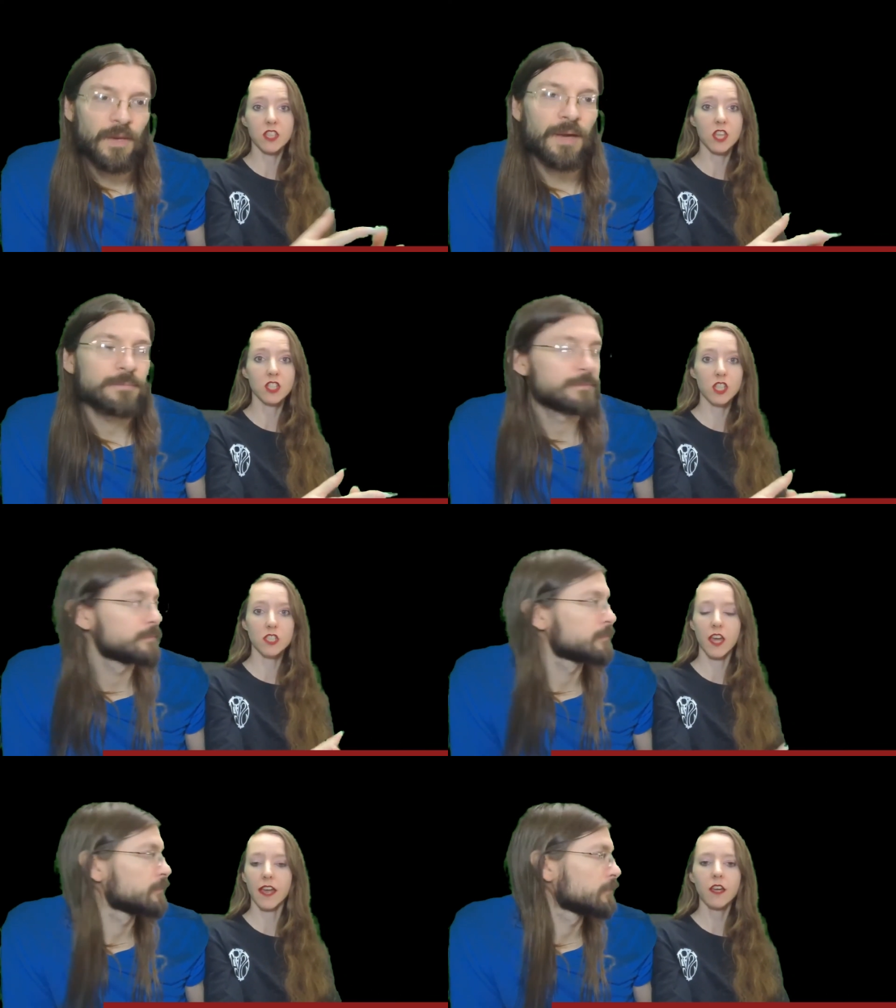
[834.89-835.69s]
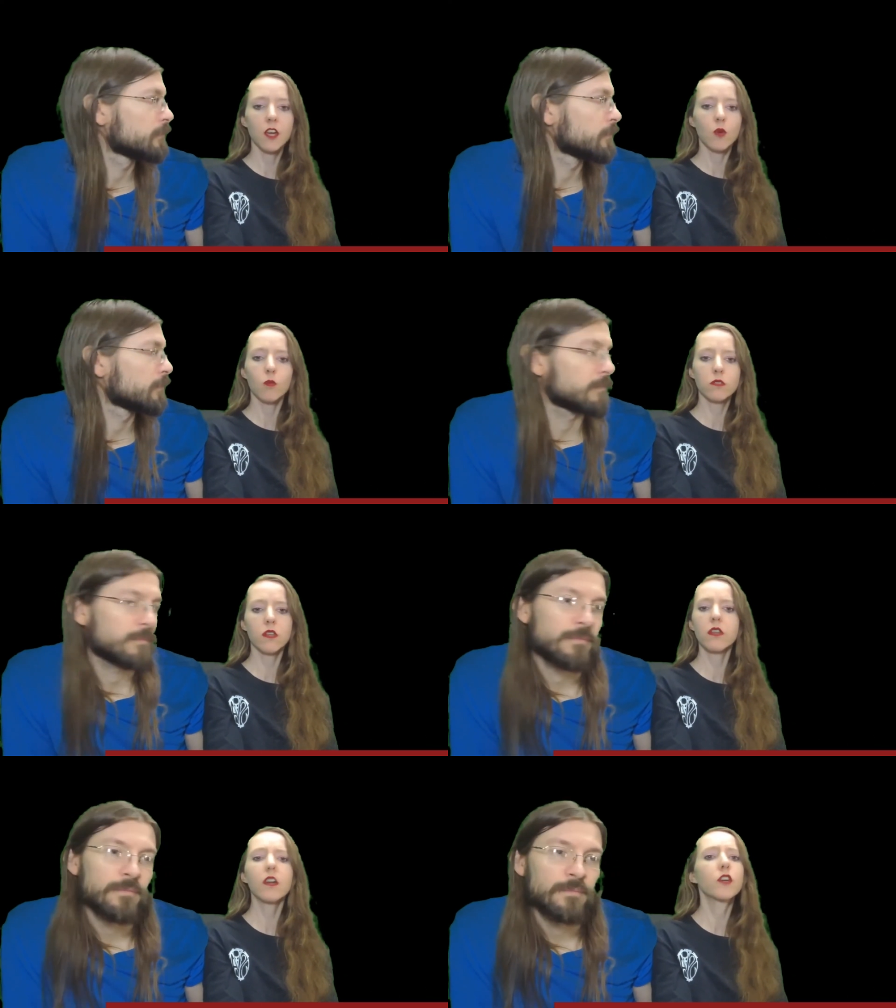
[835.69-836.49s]
Speaker 1: then she's like, "Well, no,
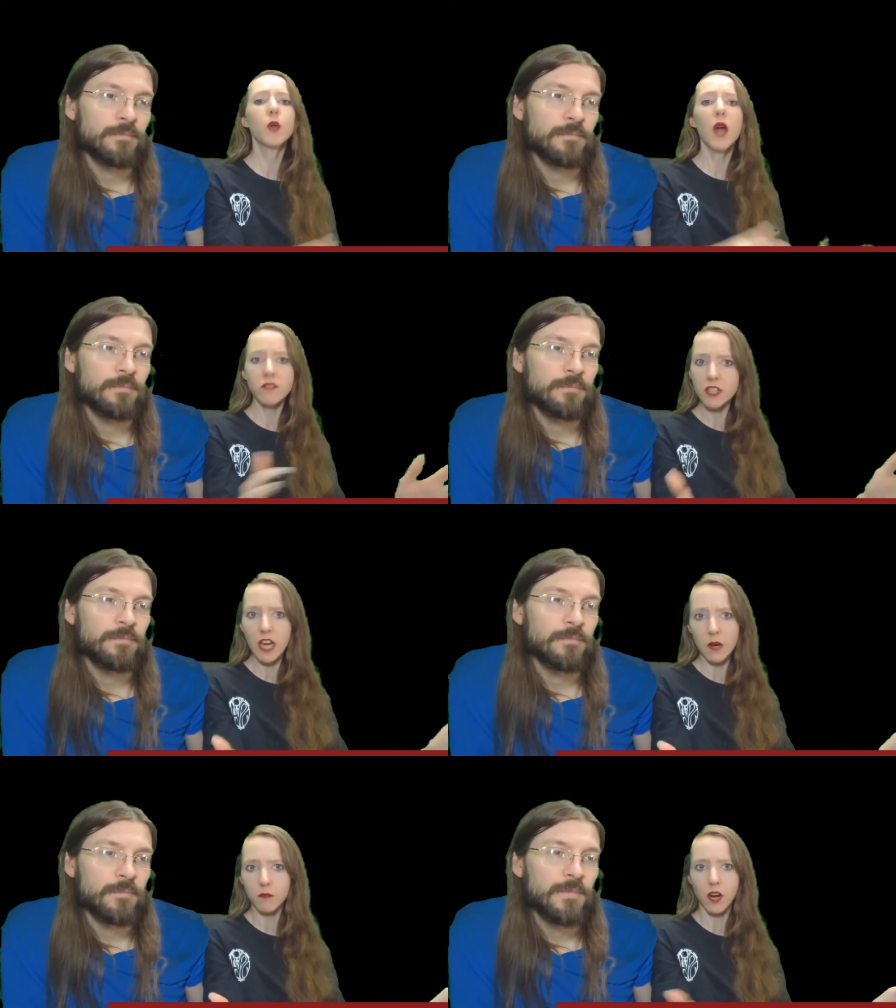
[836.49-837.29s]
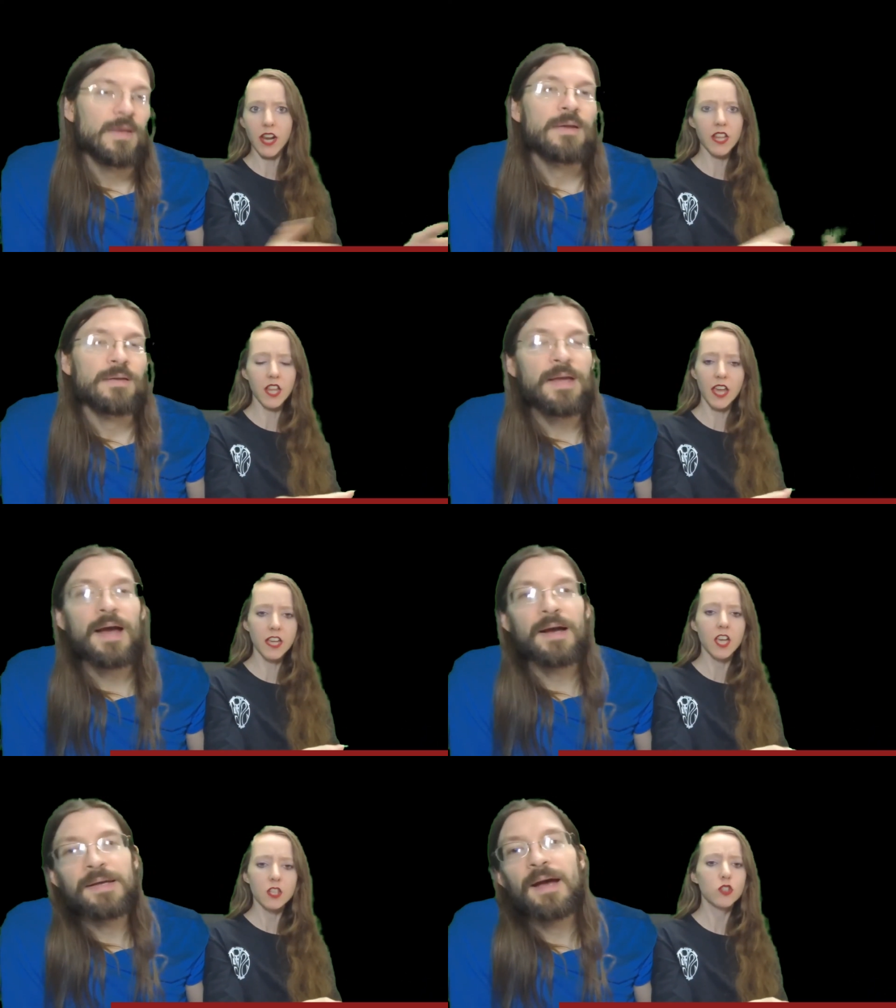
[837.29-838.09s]
no, no, you have to come, right? Like,
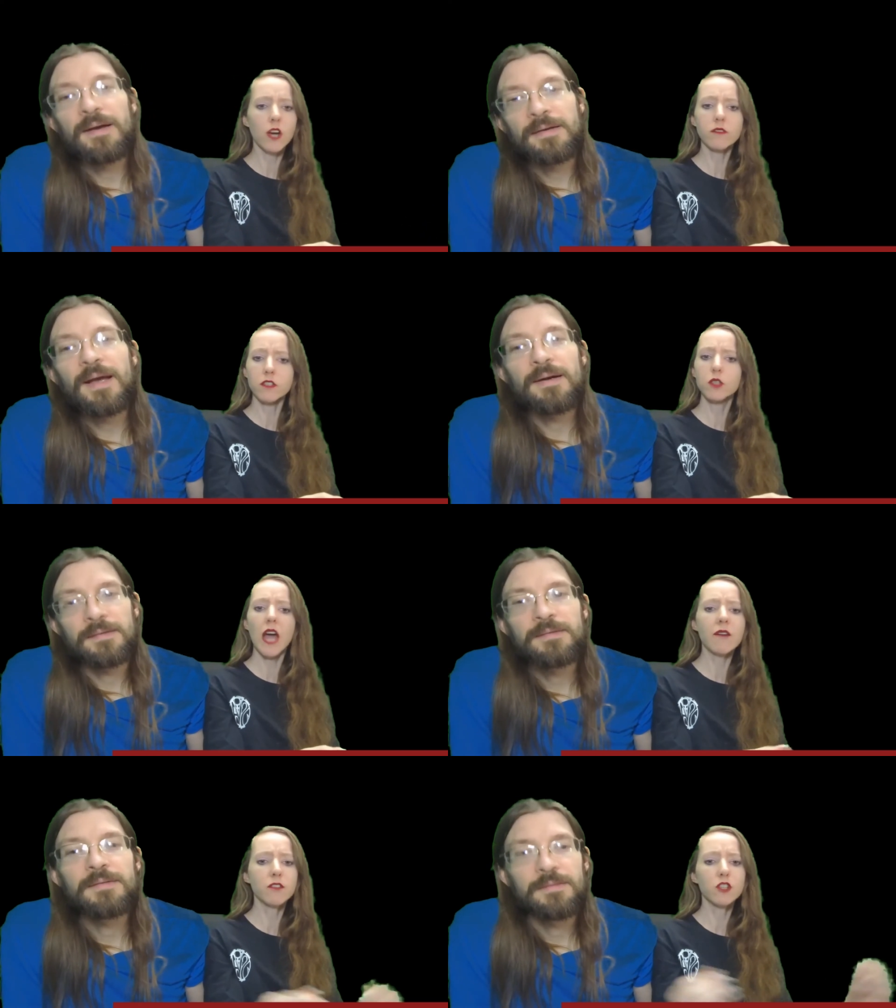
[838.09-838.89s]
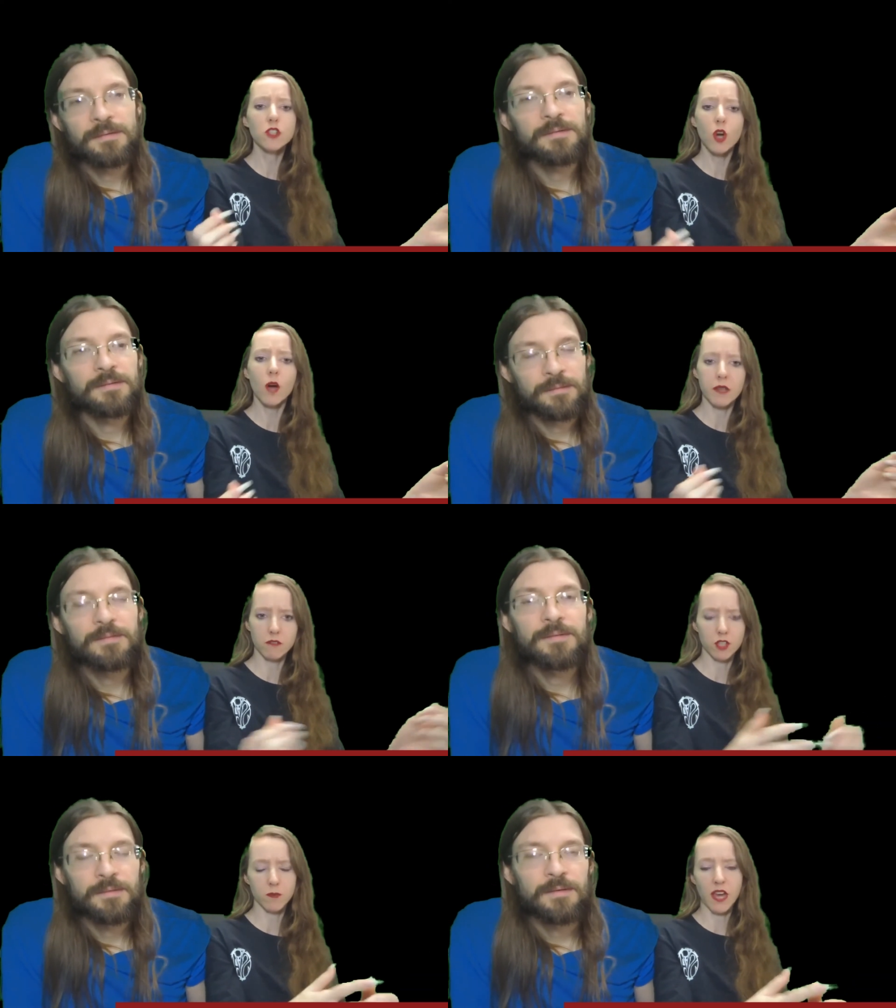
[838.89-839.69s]
yeah, yeah, you have to, you have to show up and
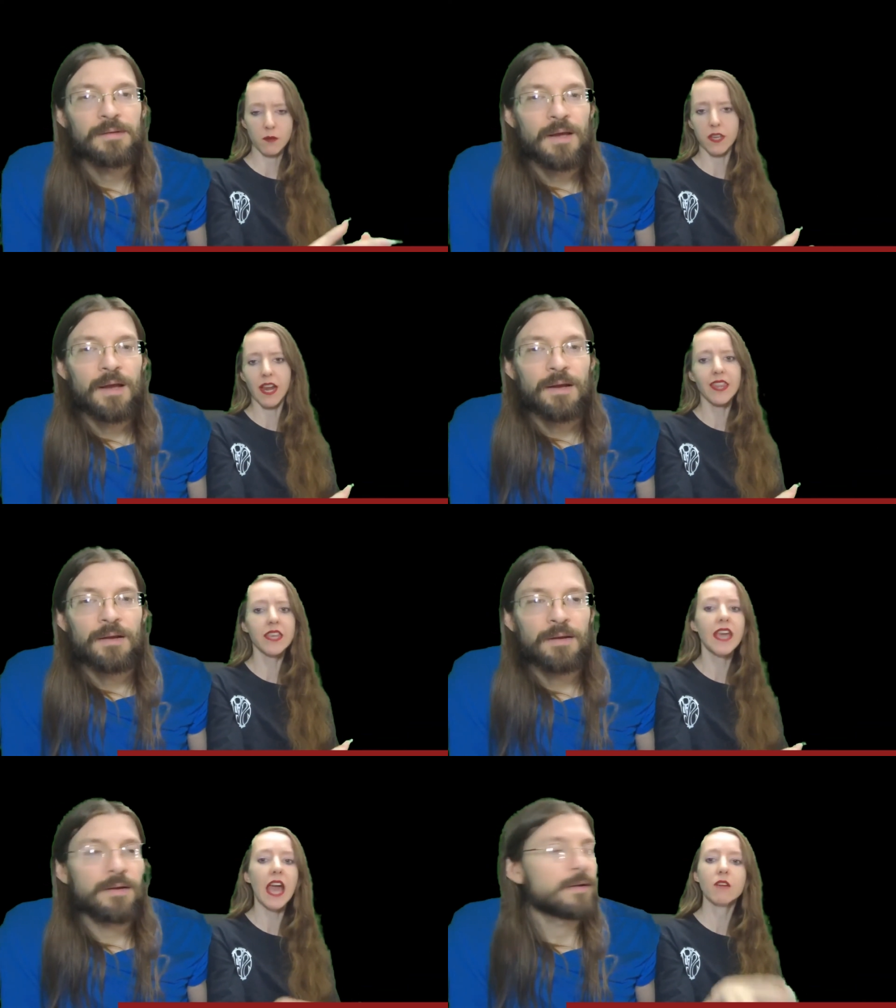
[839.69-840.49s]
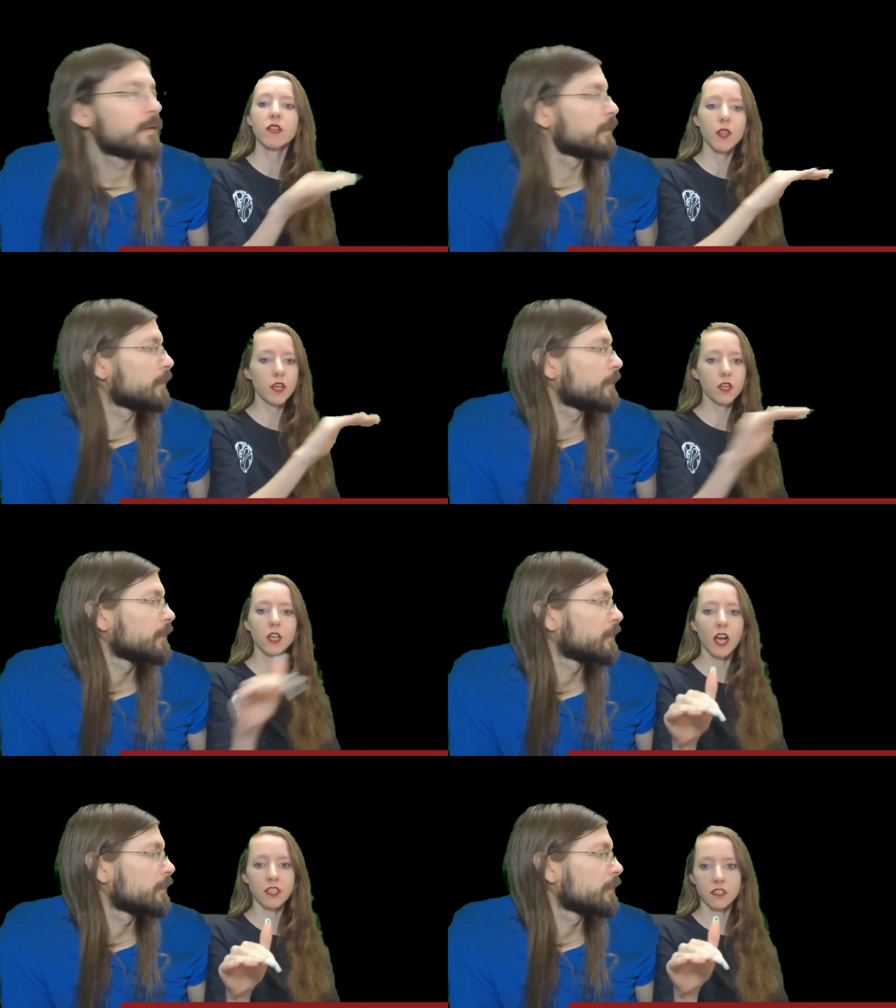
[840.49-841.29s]
respect me." And I think everything her
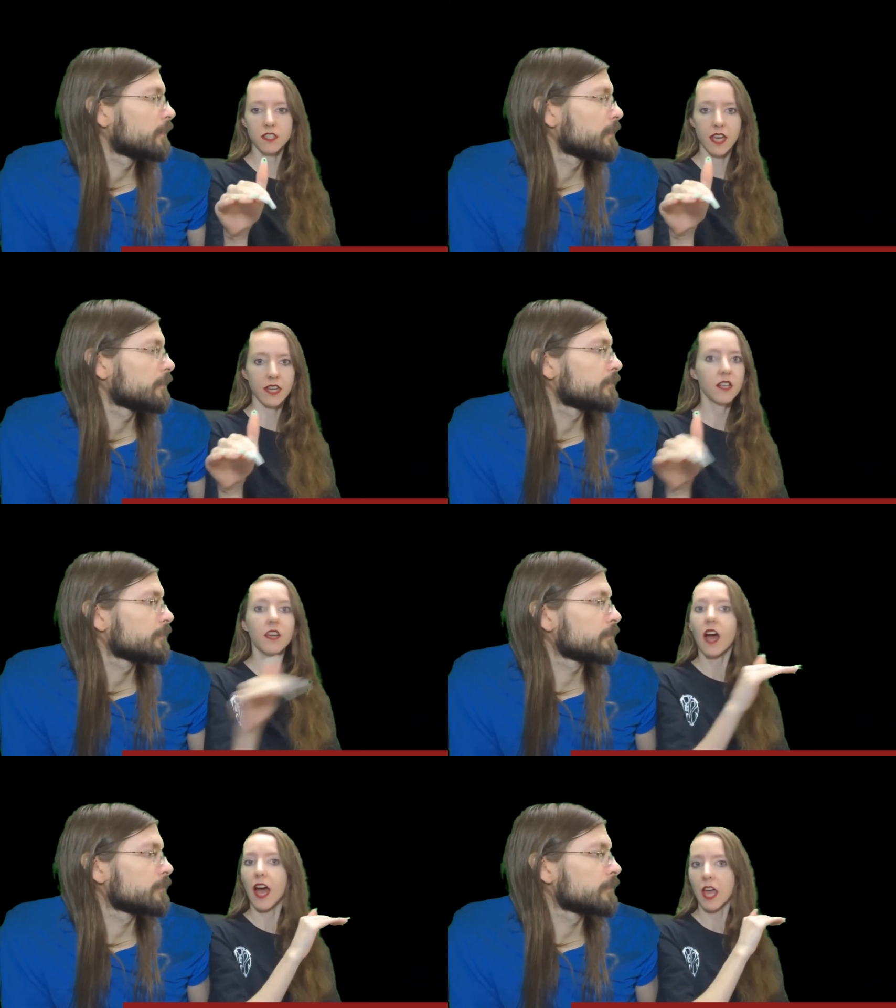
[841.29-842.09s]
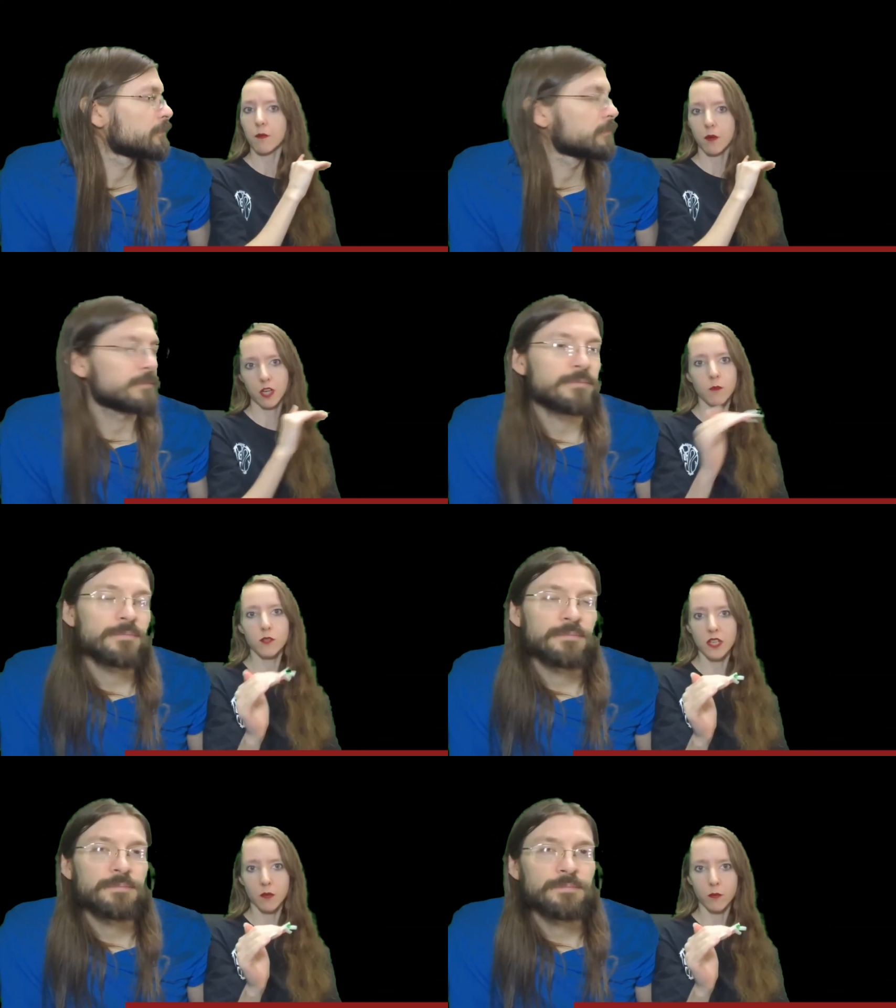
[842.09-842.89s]
cousin said, I am
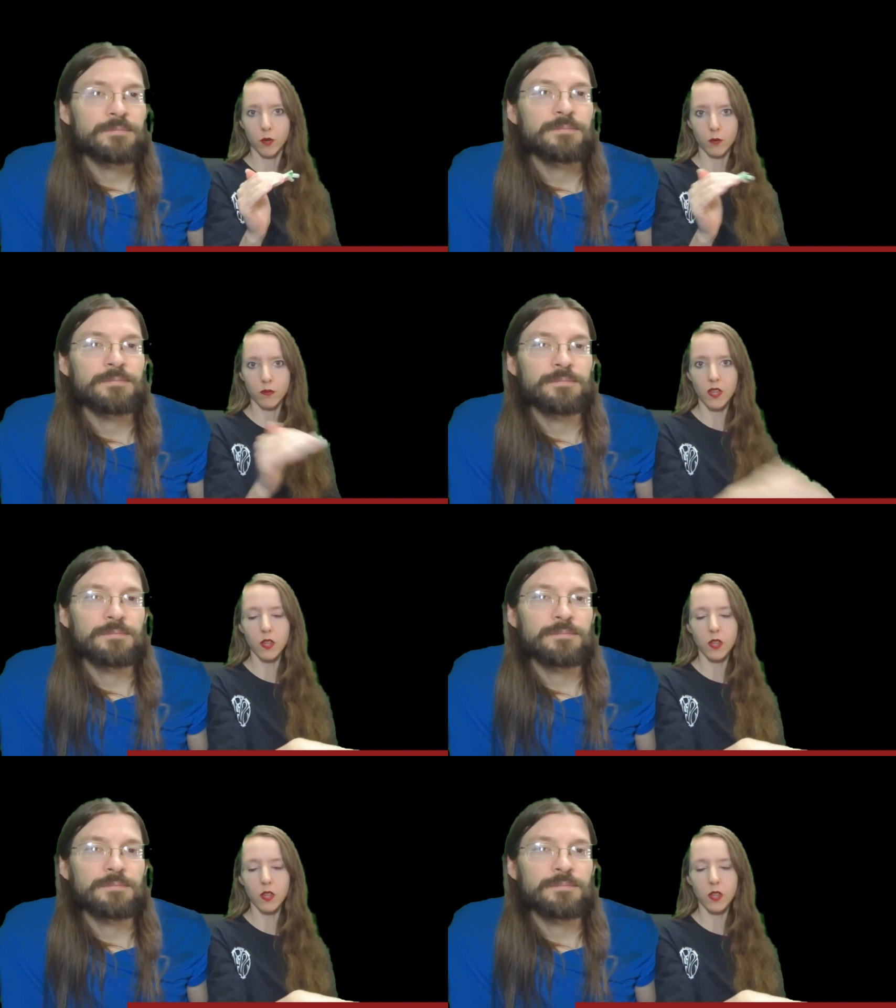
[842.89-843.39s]
100% on board with